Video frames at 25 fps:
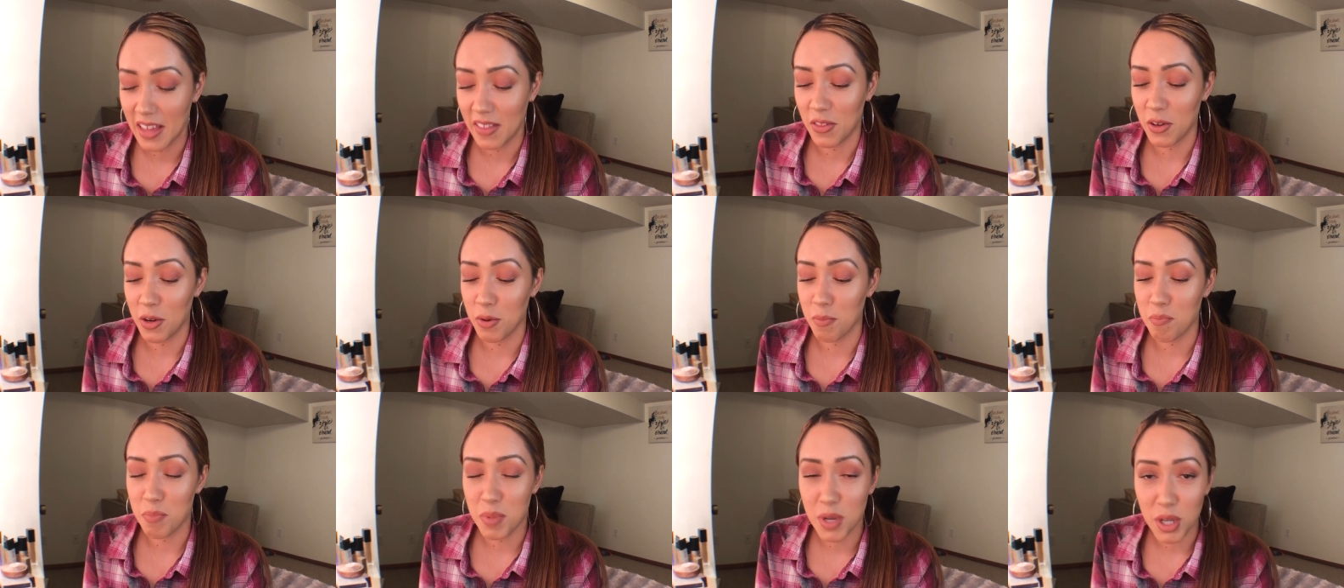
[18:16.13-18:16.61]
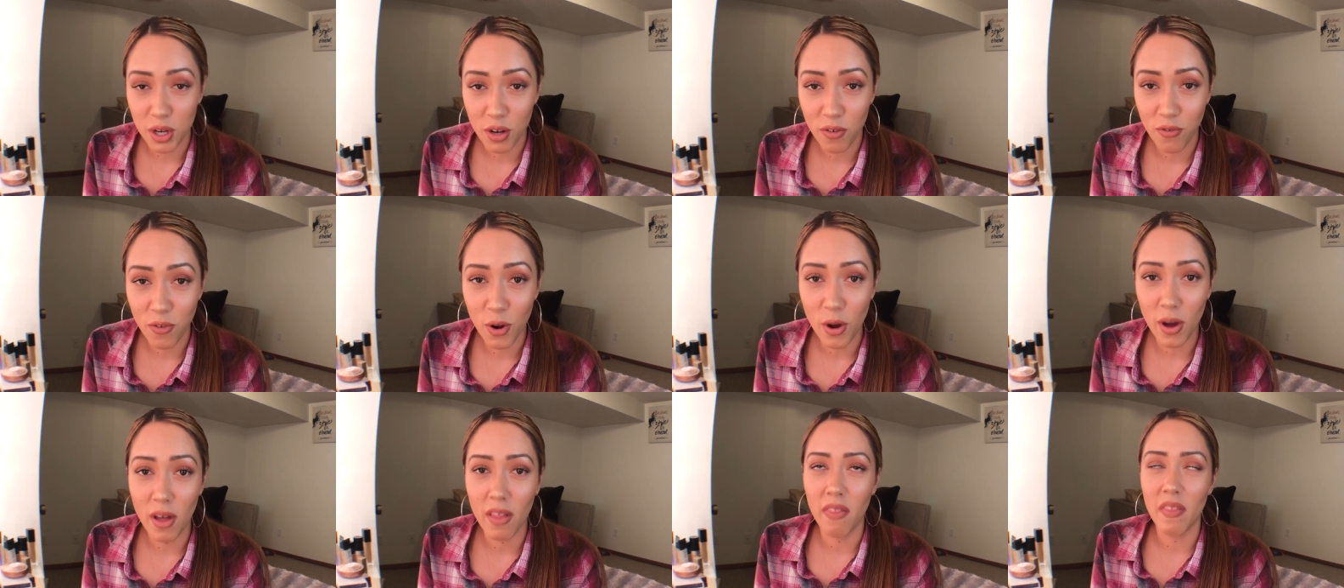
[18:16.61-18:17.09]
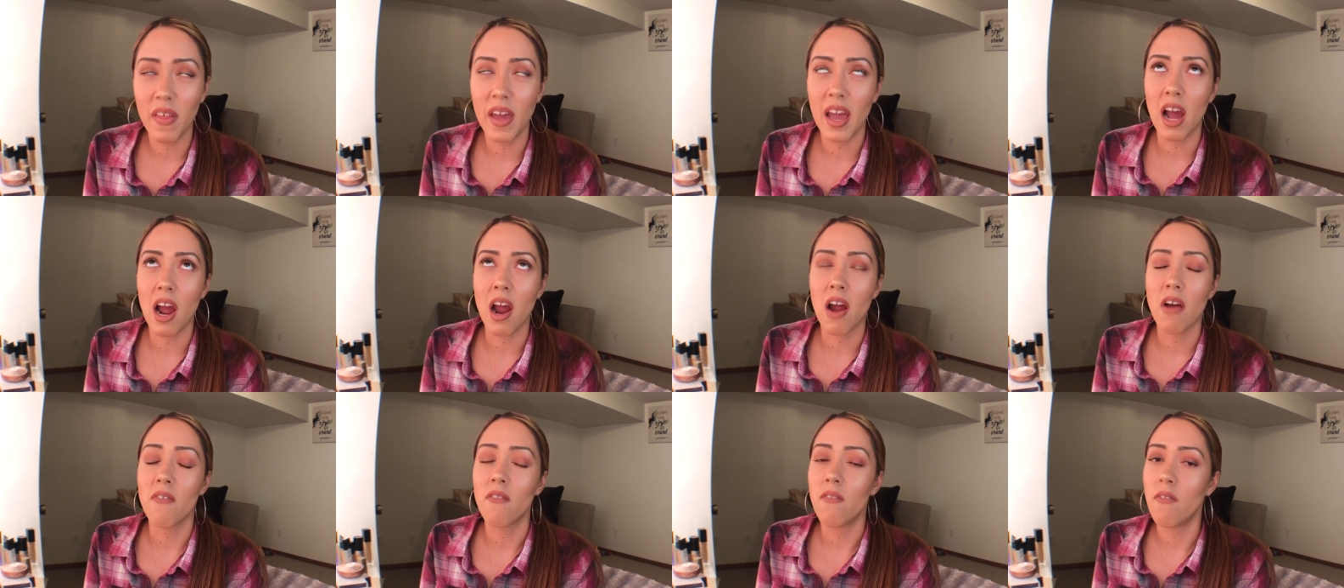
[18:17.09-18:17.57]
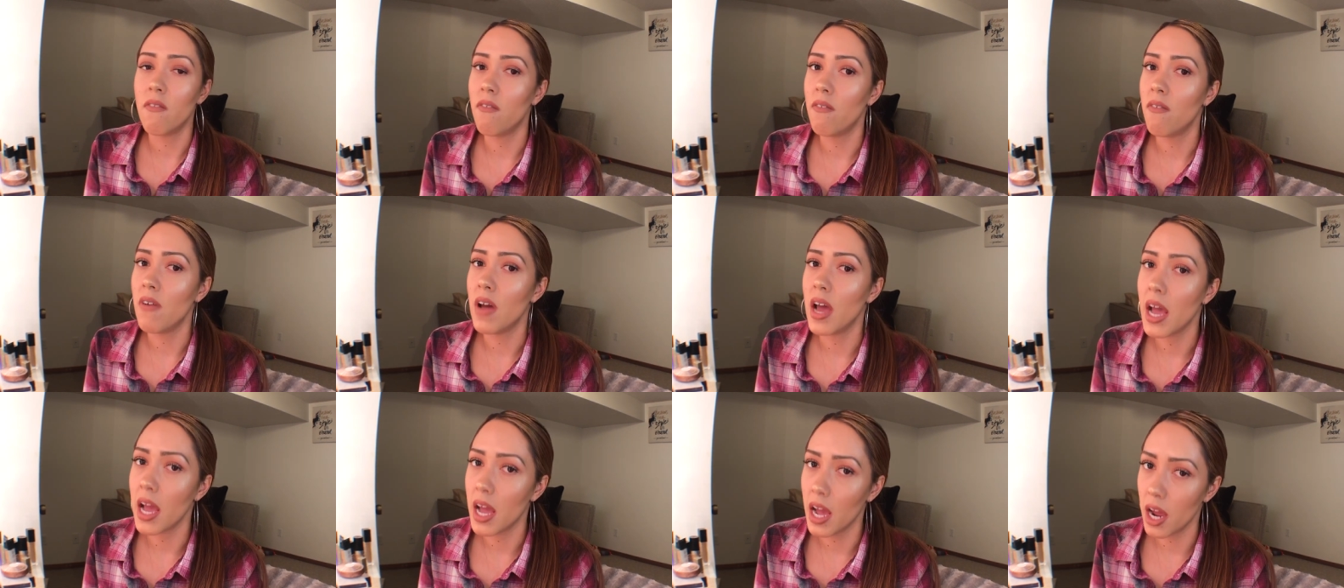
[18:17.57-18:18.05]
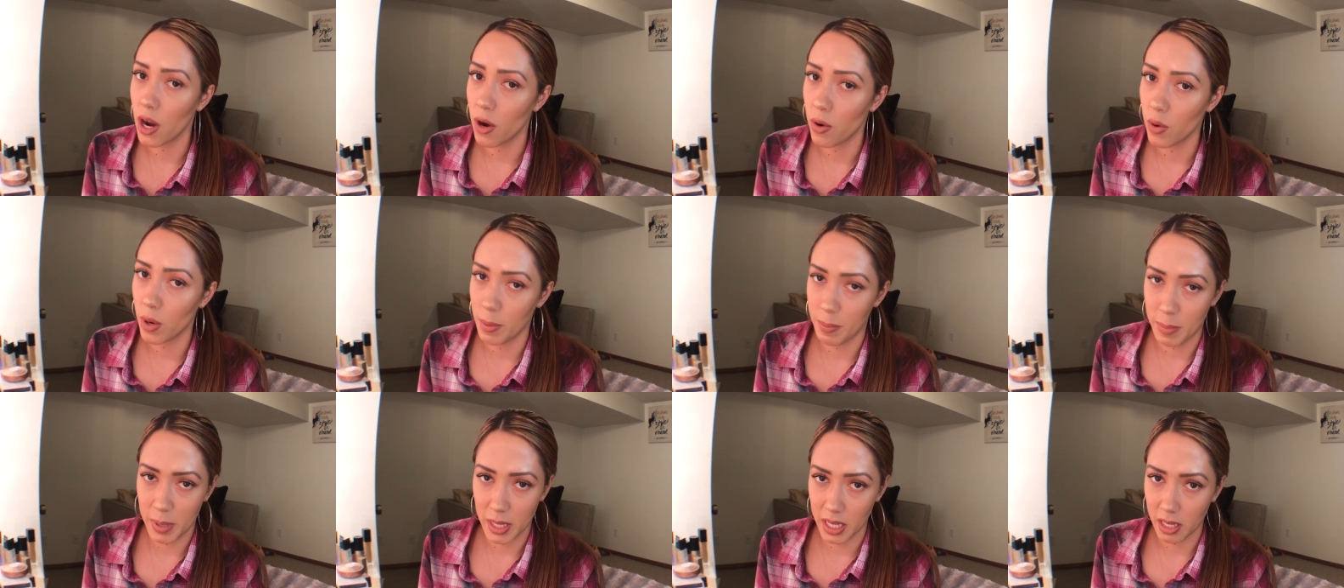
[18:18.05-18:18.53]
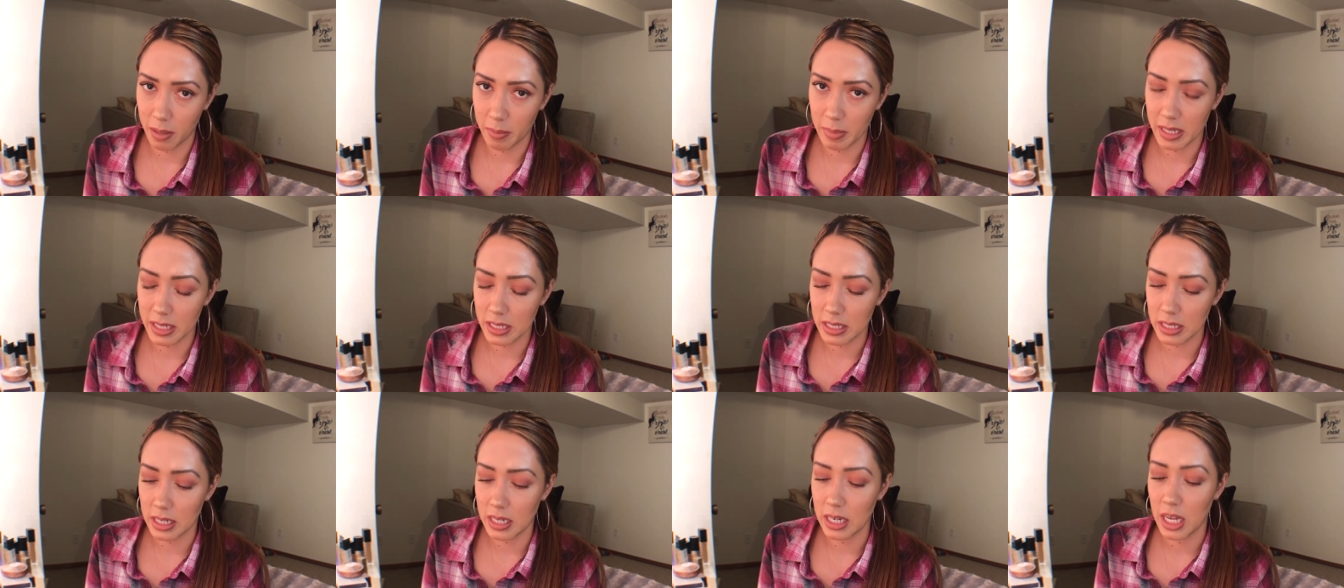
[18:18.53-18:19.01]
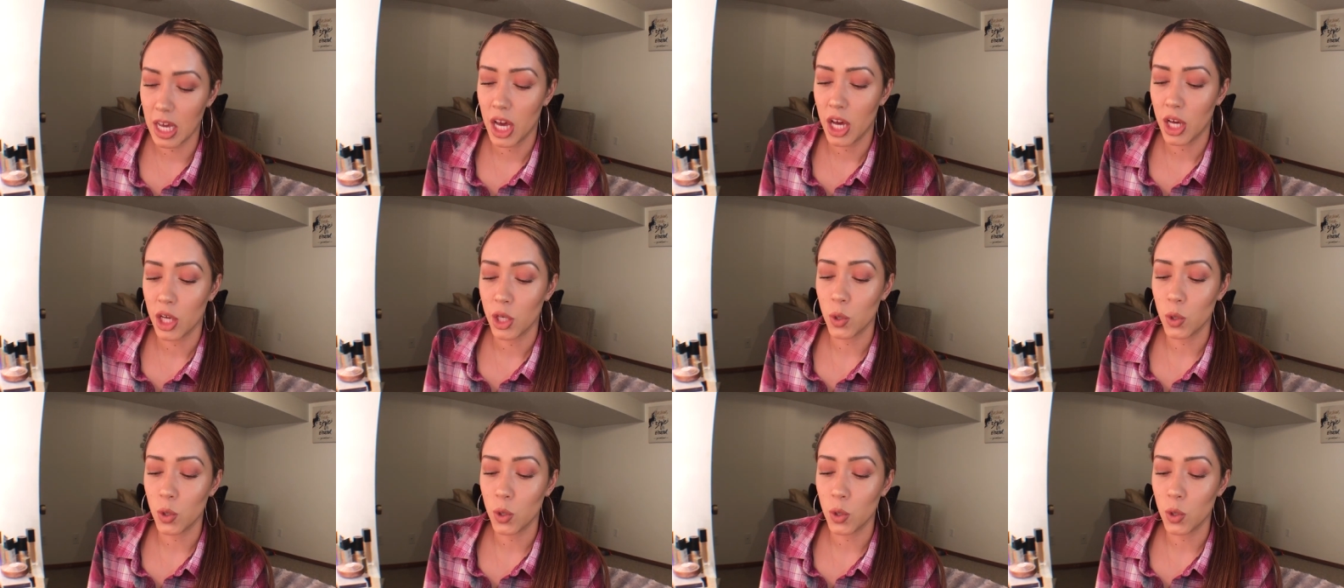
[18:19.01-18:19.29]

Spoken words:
They're beautiful. They are very pigmented.